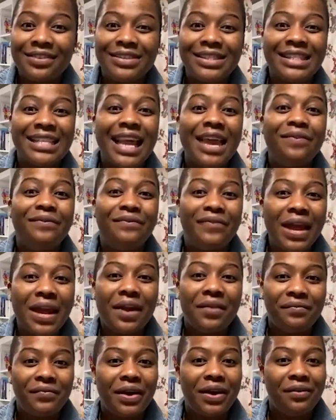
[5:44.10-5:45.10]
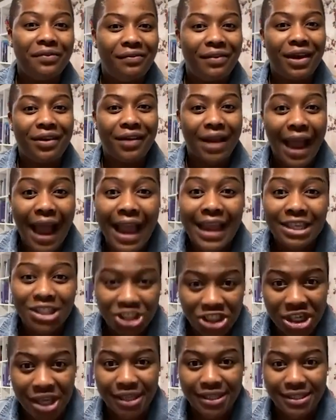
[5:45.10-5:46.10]
There is a very, very, very
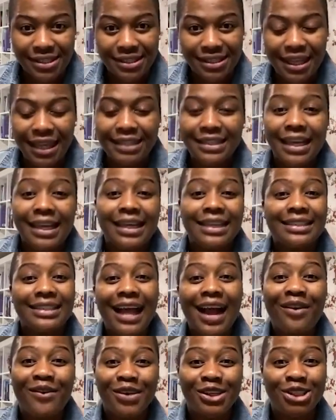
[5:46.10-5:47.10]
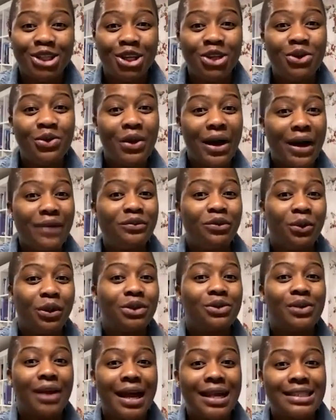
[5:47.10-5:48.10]
high chance that that question you have, you
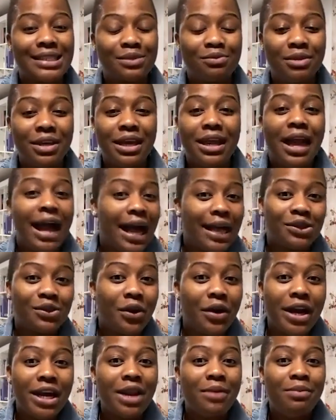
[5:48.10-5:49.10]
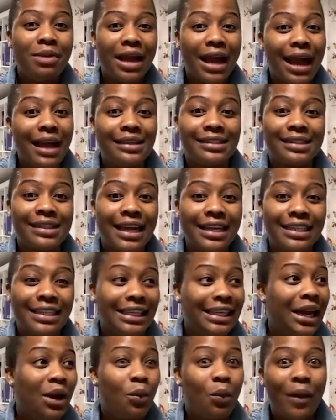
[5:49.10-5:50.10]
want to ask me, has already been
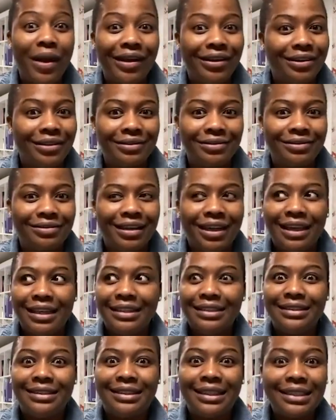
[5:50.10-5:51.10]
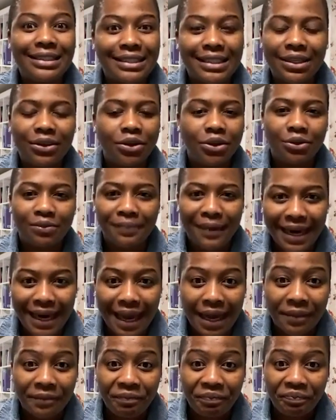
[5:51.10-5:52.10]
answered in a well-detailed
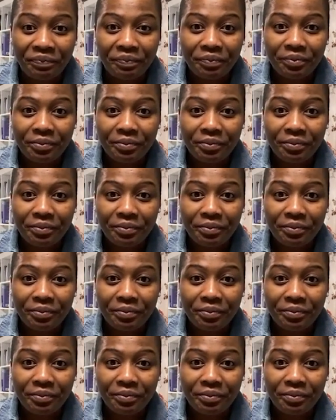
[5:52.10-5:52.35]
manner.